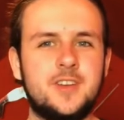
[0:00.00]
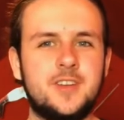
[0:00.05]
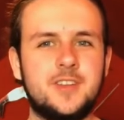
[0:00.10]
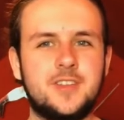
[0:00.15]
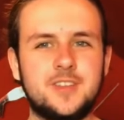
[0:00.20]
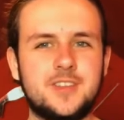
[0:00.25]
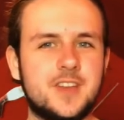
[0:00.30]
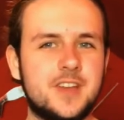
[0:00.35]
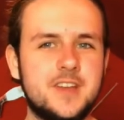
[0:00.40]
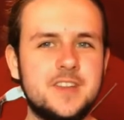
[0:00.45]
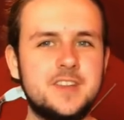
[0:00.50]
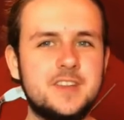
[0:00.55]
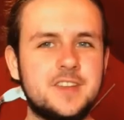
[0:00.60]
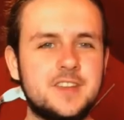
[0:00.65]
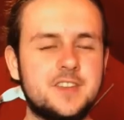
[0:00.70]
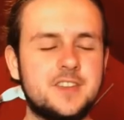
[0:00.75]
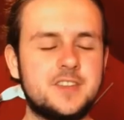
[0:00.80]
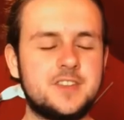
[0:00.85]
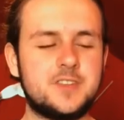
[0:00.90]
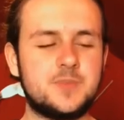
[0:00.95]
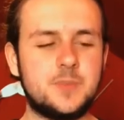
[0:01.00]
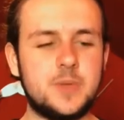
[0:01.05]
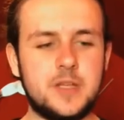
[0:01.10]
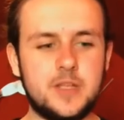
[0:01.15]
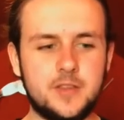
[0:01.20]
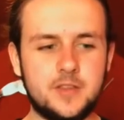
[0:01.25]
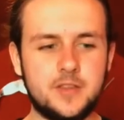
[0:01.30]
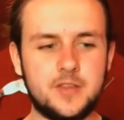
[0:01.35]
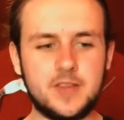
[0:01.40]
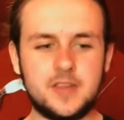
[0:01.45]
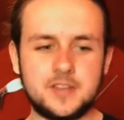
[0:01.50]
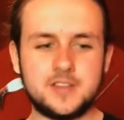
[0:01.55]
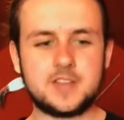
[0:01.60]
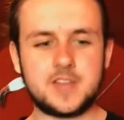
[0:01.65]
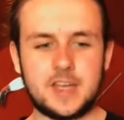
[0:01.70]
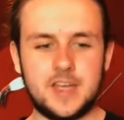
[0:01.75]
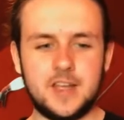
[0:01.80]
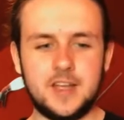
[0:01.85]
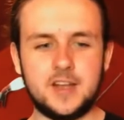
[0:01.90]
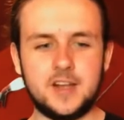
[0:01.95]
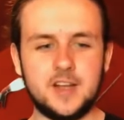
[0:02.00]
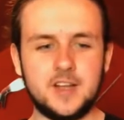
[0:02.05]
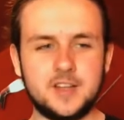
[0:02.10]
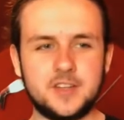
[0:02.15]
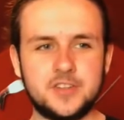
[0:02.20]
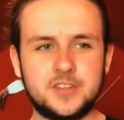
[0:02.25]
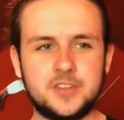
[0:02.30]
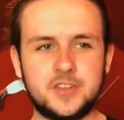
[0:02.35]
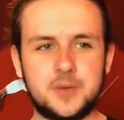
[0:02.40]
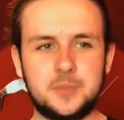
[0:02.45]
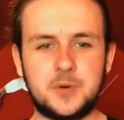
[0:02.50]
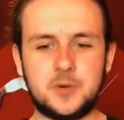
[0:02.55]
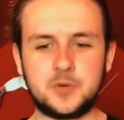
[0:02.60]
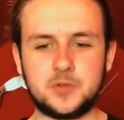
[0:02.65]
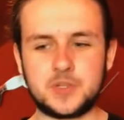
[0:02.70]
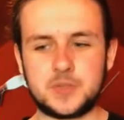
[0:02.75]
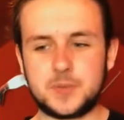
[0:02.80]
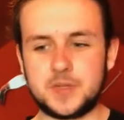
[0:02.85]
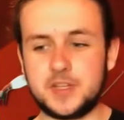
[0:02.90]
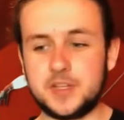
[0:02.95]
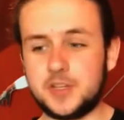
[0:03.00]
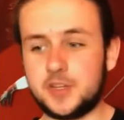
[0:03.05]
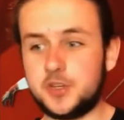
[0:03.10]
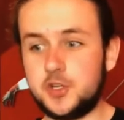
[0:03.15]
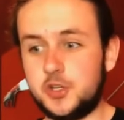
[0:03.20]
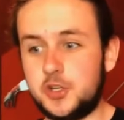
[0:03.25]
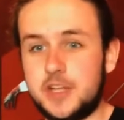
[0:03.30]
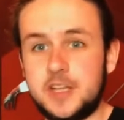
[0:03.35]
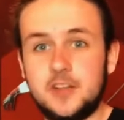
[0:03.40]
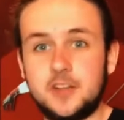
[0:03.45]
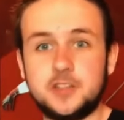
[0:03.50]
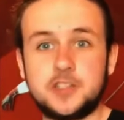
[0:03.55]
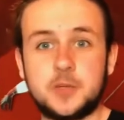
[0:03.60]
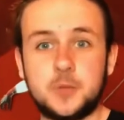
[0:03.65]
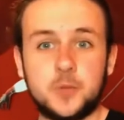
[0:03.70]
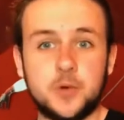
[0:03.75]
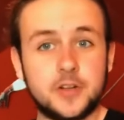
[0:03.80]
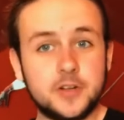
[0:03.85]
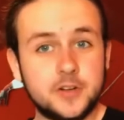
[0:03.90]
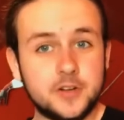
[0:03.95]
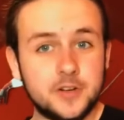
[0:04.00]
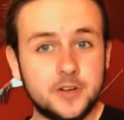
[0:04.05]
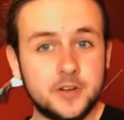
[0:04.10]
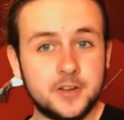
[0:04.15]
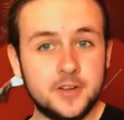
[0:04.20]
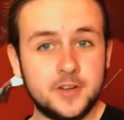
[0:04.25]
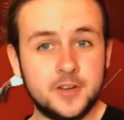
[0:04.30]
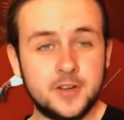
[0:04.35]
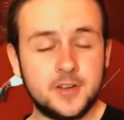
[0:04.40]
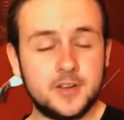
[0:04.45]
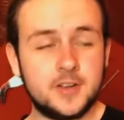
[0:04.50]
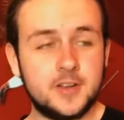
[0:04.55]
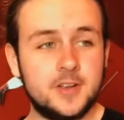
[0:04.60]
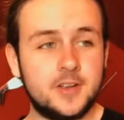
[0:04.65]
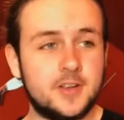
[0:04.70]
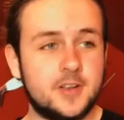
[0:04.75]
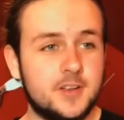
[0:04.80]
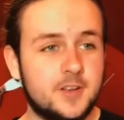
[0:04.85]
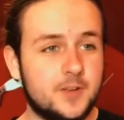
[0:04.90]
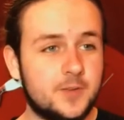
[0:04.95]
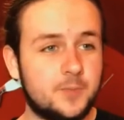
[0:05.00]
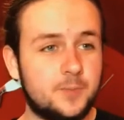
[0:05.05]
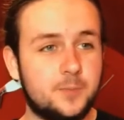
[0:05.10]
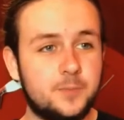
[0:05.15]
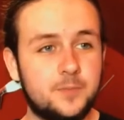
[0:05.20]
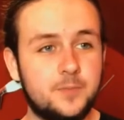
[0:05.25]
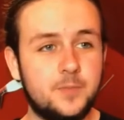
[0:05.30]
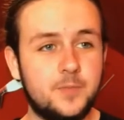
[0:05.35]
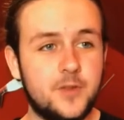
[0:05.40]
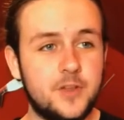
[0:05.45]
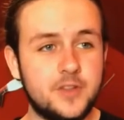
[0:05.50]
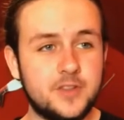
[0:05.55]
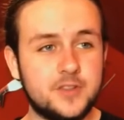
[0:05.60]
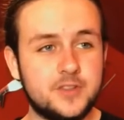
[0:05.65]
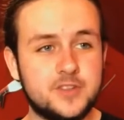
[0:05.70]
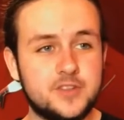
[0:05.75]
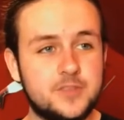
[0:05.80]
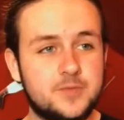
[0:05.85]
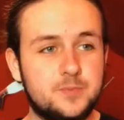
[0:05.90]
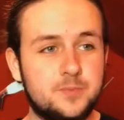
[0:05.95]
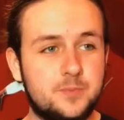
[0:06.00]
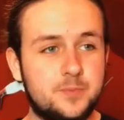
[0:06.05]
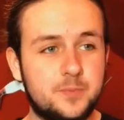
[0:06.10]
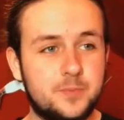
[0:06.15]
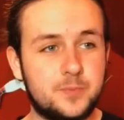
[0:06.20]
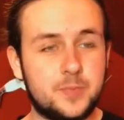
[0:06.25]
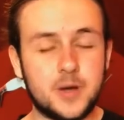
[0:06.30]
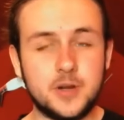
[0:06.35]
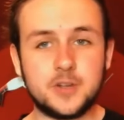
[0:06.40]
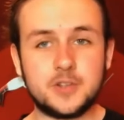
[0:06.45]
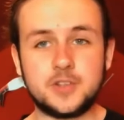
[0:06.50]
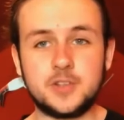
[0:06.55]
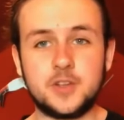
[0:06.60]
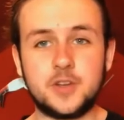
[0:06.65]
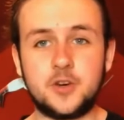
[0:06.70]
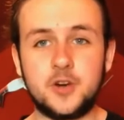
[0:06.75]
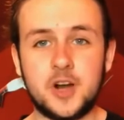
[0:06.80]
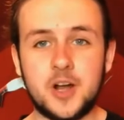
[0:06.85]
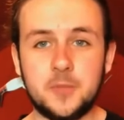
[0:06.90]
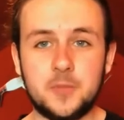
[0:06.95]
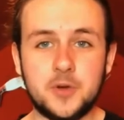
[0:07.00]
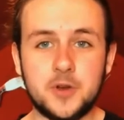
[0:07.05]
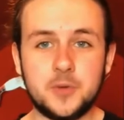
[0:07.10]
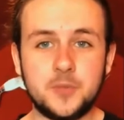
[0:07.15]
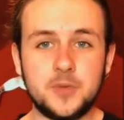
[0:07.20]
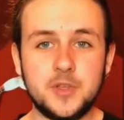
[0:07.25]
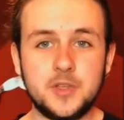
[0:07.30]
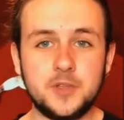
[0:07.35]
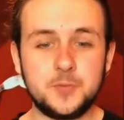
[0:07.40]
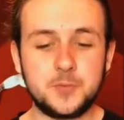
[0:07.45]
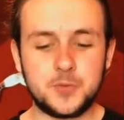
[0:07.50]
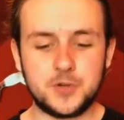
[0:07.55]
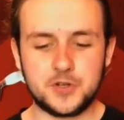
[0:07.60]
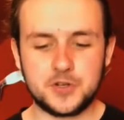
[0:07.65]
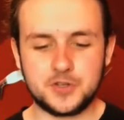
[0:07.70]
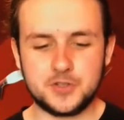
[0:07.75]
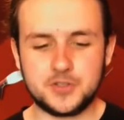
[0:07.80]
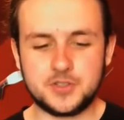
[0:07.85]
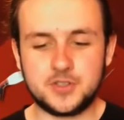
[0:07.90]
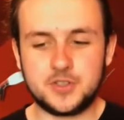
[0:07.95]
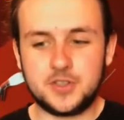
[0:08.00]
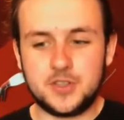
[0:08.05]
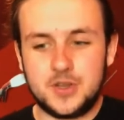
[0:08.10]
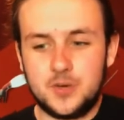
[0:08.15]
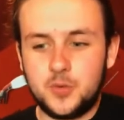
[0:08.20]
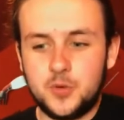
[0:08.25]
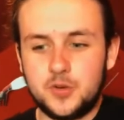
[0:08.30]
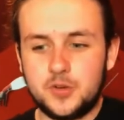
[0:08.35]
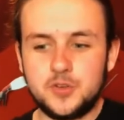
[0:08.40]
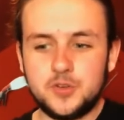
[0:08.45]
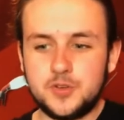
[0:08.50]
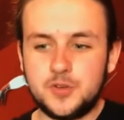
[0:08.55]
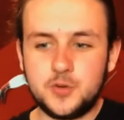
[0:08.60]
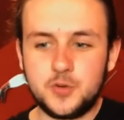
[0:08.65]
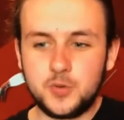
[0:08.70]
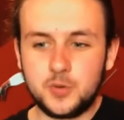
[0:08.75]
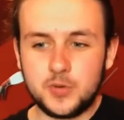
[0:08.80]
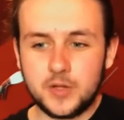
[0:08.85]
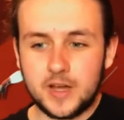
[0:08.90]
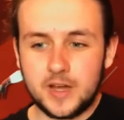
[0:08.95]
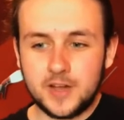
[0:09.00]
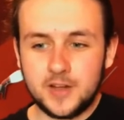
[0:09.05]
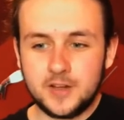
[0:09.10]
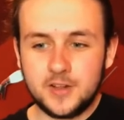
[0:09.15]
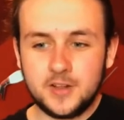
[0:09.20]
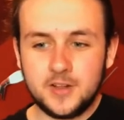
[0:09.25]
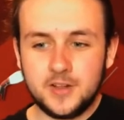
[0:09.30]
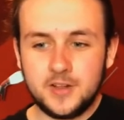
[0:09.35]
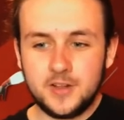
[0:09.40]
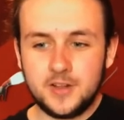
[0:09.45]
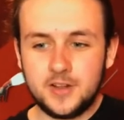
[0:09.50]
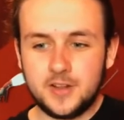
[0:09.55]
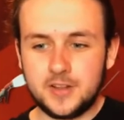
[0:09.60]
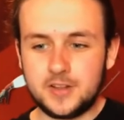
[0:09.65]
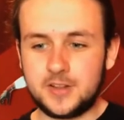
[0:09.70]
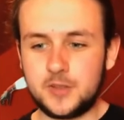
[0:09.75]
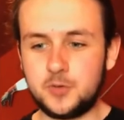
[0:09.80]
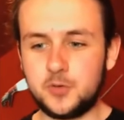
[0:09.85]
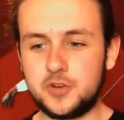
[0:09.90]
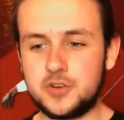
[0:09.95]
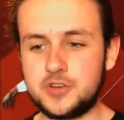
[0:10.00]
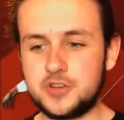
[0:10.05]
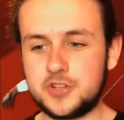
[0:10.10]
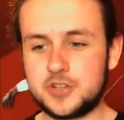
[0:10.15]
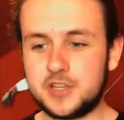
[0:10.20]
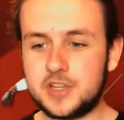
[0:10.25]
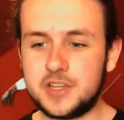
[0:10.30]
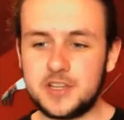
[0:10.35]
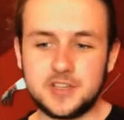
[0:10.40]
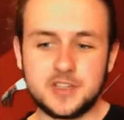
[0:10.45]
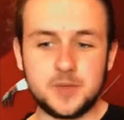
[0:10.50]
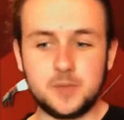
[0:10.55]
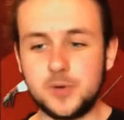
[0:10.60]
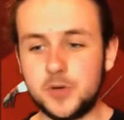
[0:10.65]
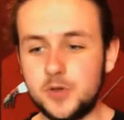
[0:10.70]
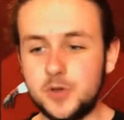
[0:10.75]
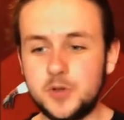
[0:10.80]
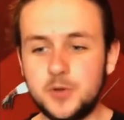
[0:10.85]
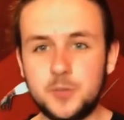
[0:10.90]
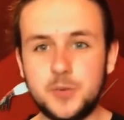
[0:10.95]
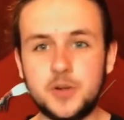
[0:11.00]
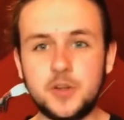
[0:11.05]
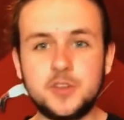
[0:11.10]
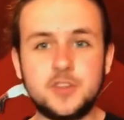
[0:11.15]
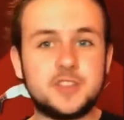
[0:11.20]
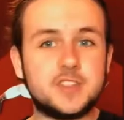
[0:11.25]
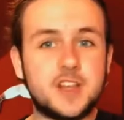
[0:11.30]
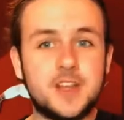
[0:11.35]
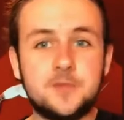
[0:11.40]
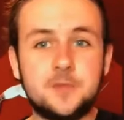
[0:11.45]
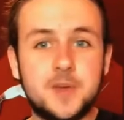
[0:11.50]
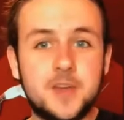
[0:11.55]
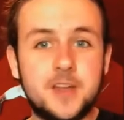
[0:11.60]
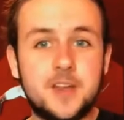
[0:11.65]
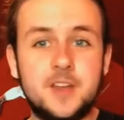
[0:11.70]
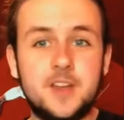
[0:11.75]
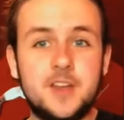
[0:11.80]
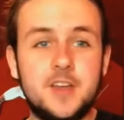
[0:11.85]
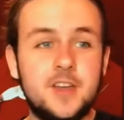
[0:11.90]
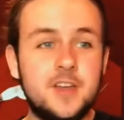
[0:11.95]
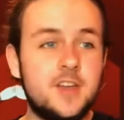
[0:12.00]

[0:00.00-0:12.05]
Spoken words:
the scientists being this careless about something that could kill someone, it bugs the crap out of me, because they wouldn't do that. Like, they wouldn't just say it's a bird, because Sandman